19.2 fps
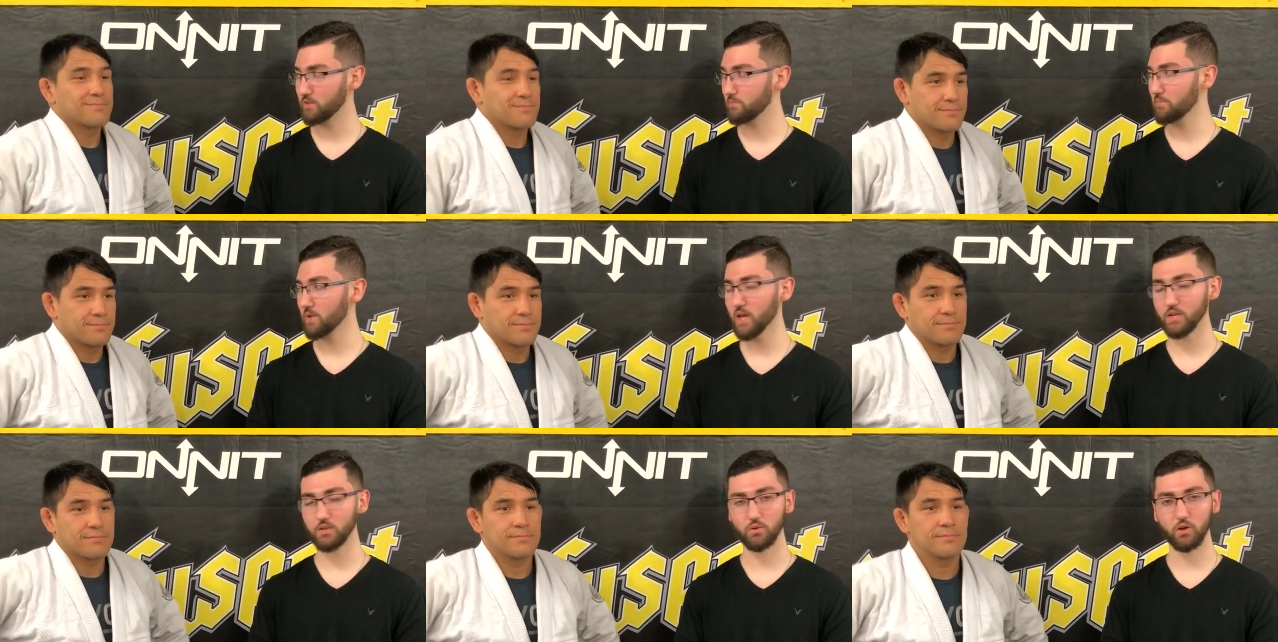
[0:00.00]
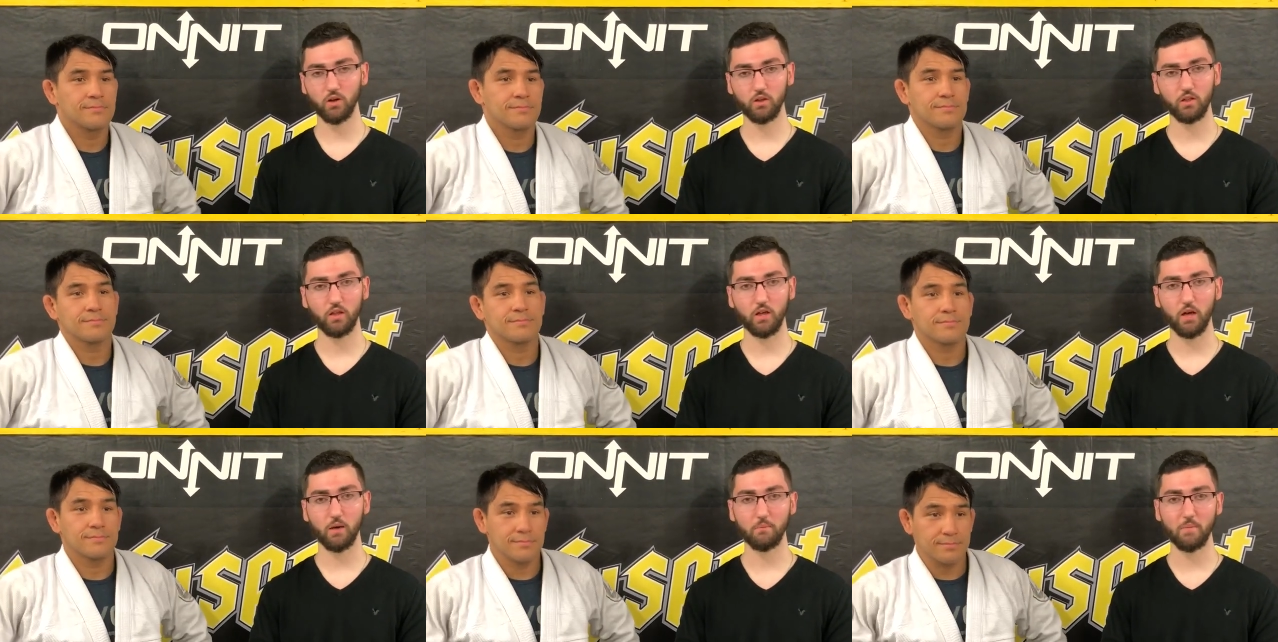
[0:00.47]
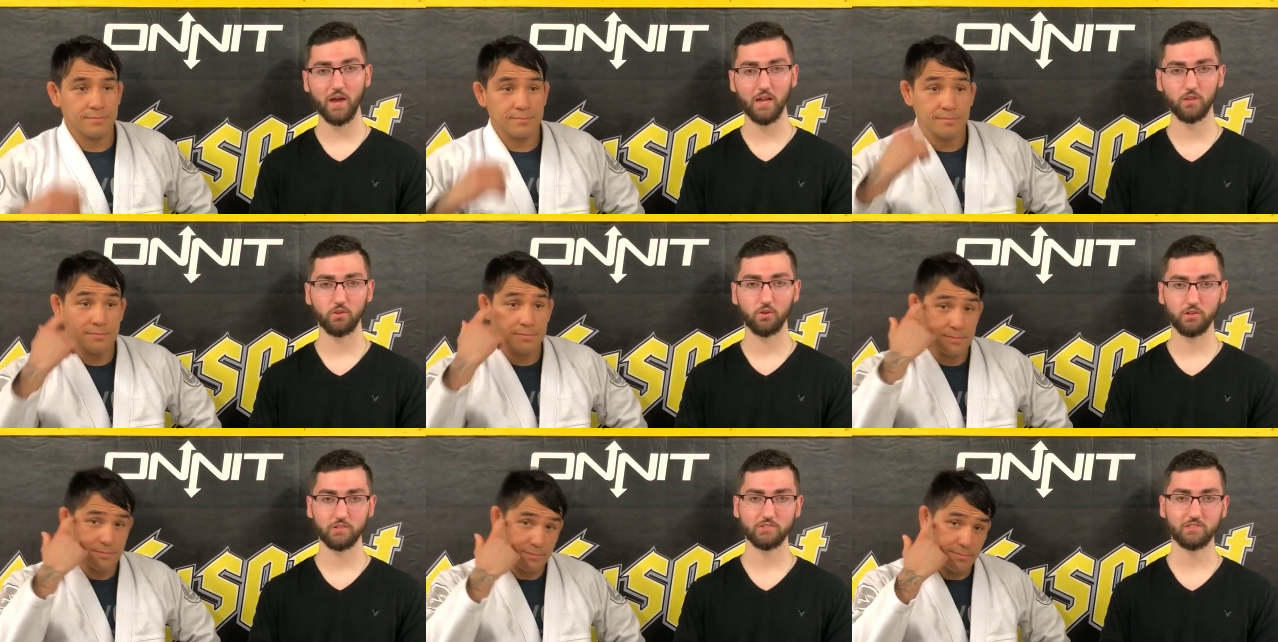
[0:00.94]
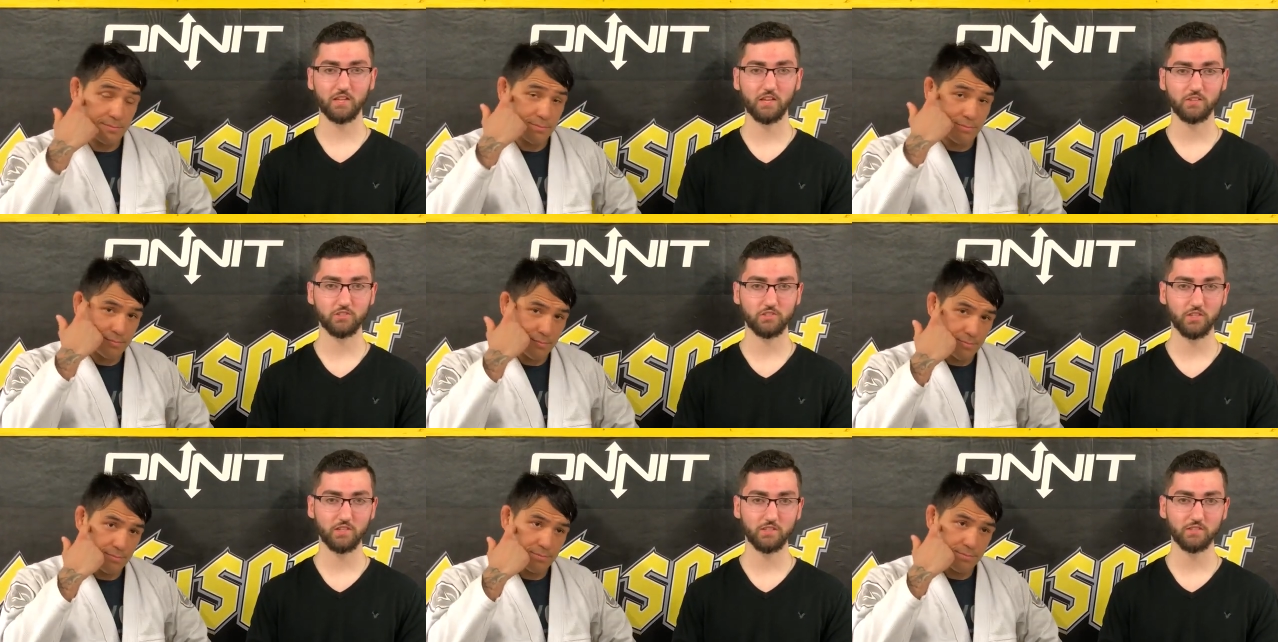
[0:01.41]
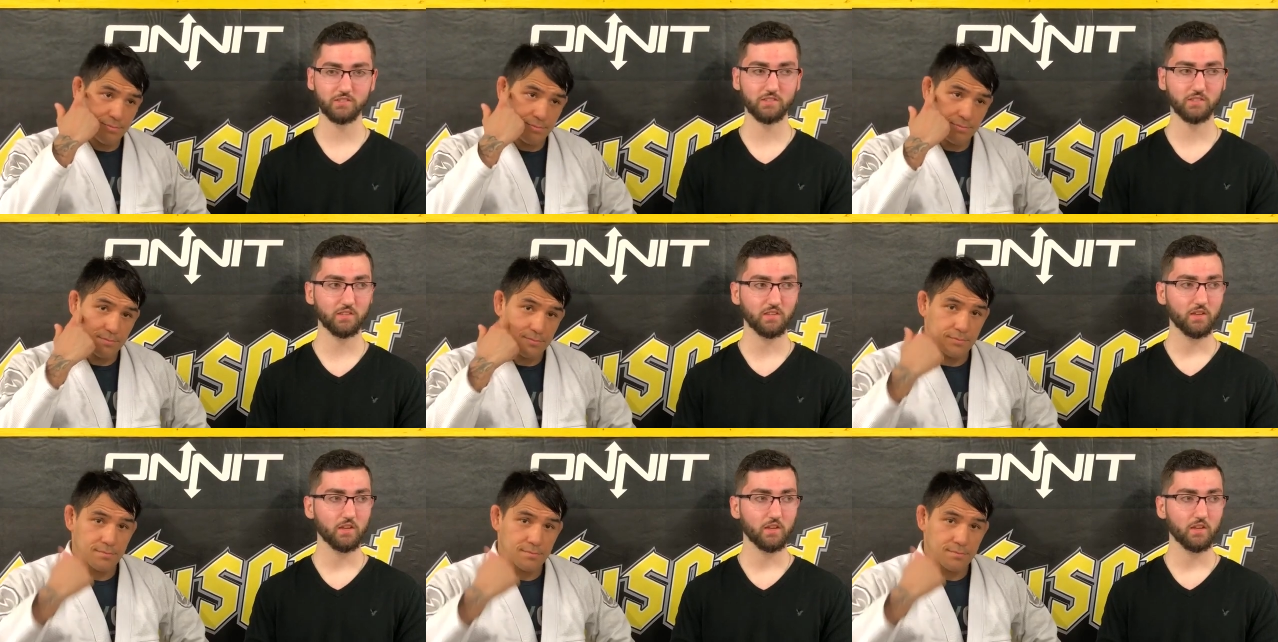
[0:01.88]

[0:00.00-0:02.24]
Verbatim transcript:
Speaker 1: Emmanuel Matador Sanchez,